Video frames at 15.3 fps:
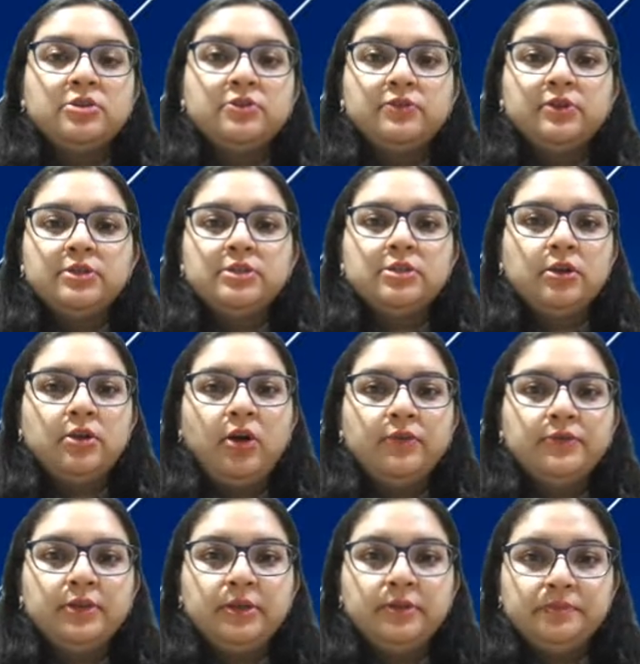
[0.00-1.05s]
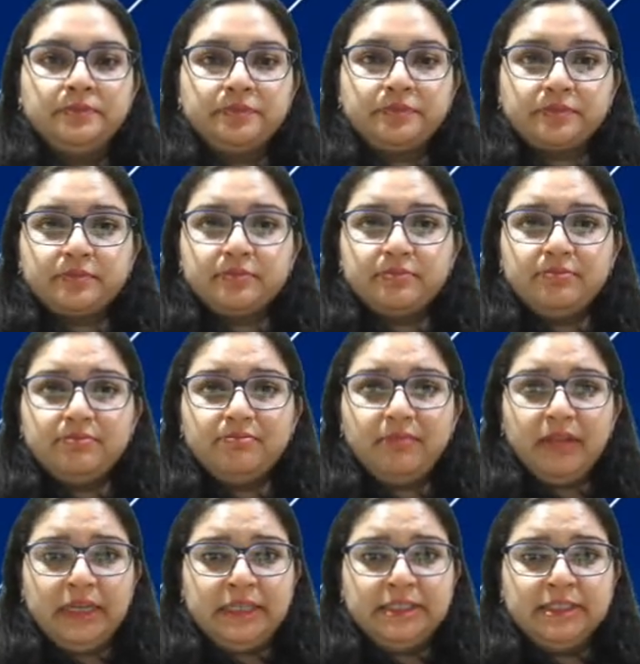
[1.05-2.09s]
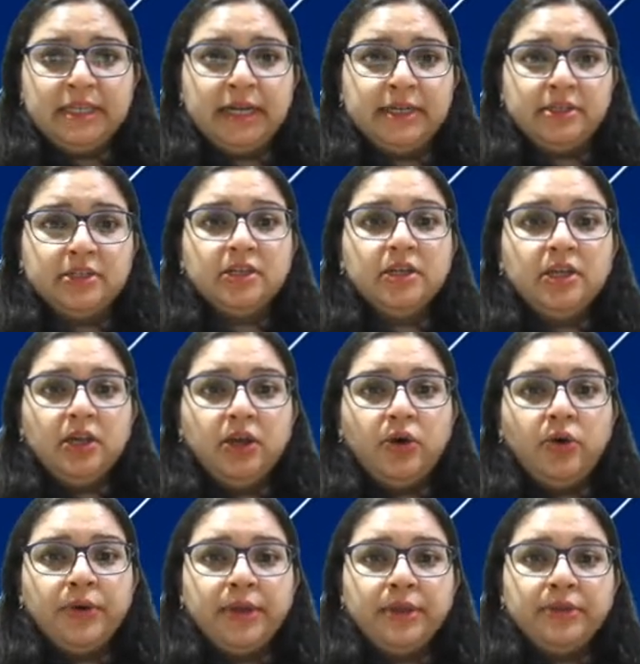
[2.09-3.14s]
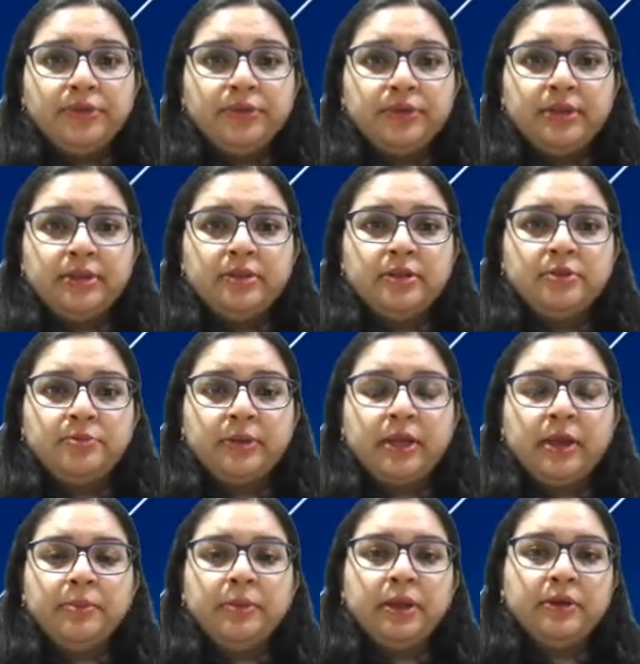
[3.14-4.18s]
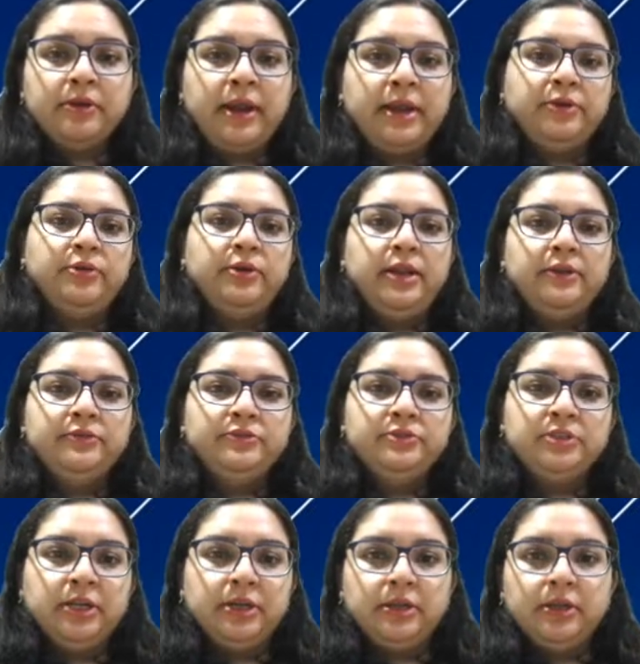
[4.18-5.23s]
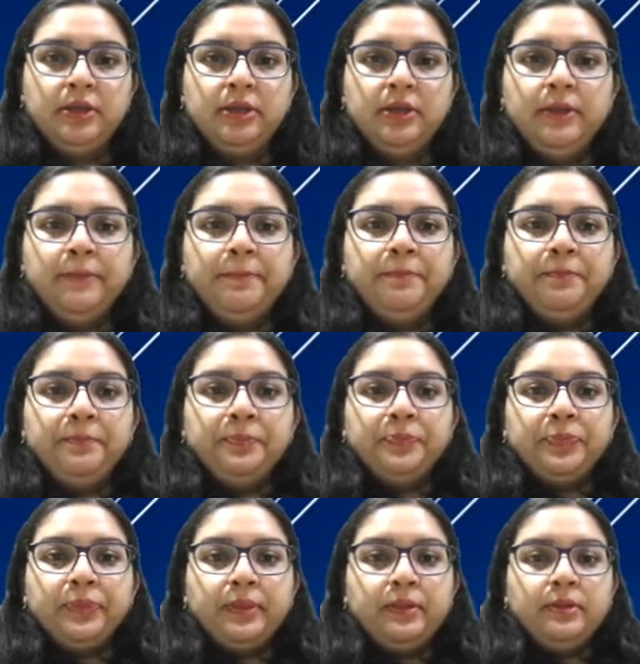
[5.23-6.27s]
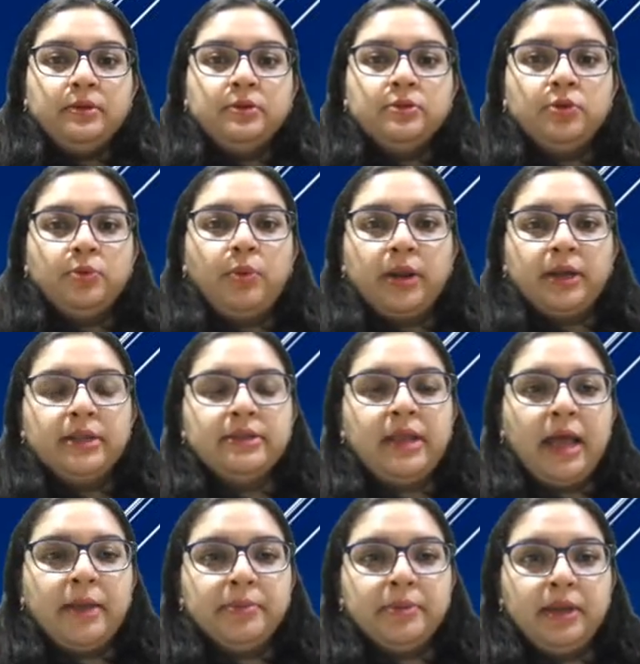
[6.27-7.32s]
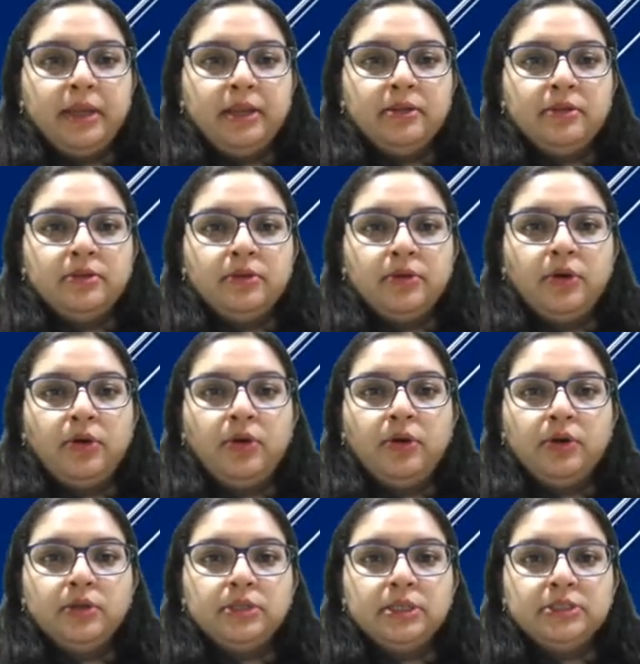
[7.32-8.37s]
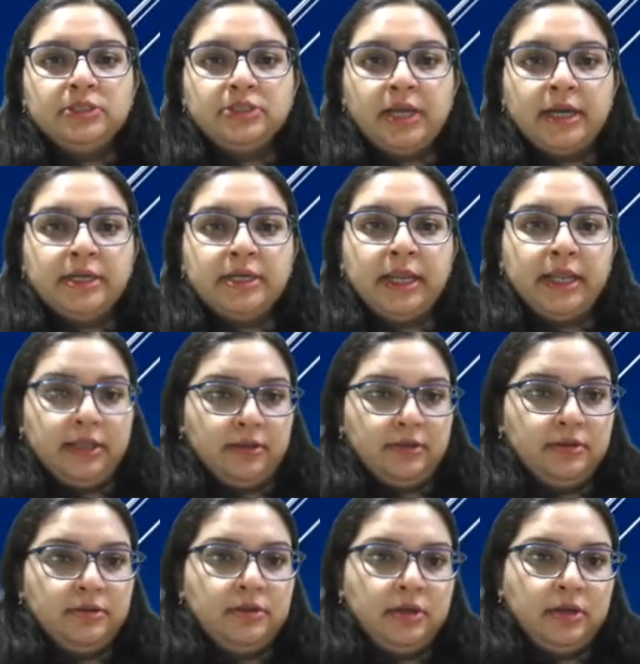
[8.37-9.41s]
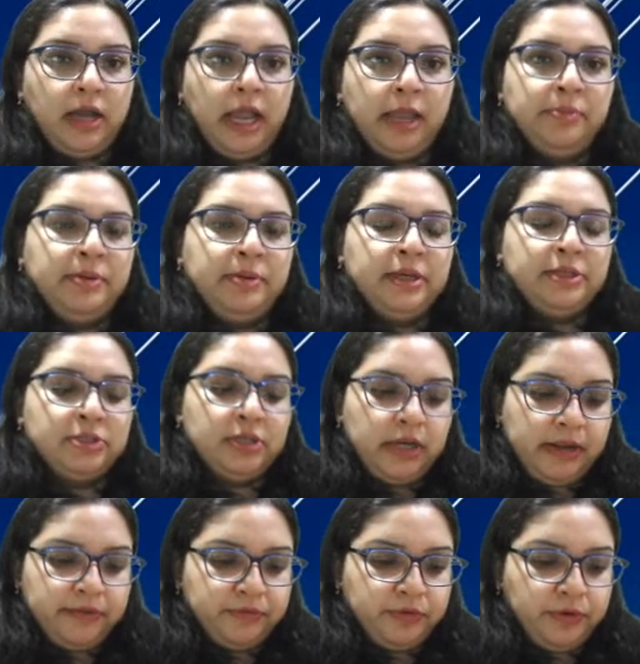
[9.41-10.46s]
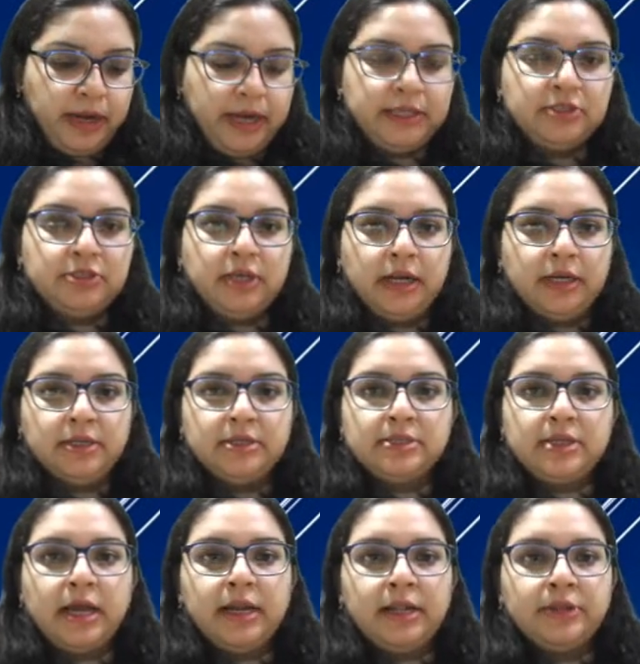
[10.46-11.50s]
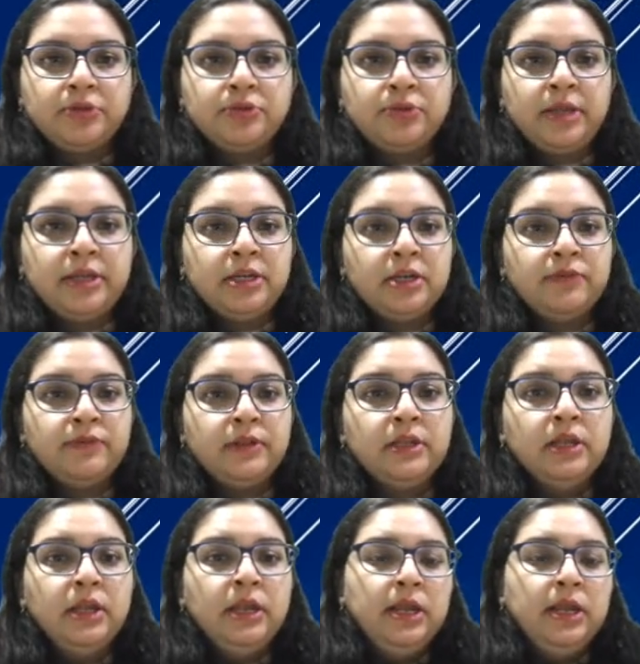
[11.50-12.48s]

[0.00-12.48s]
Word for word: reversal of the shunt. Okay, so this is becoming a right to left shunt. So what is happening? So the shunting, the high pressure left to right shunts are associated with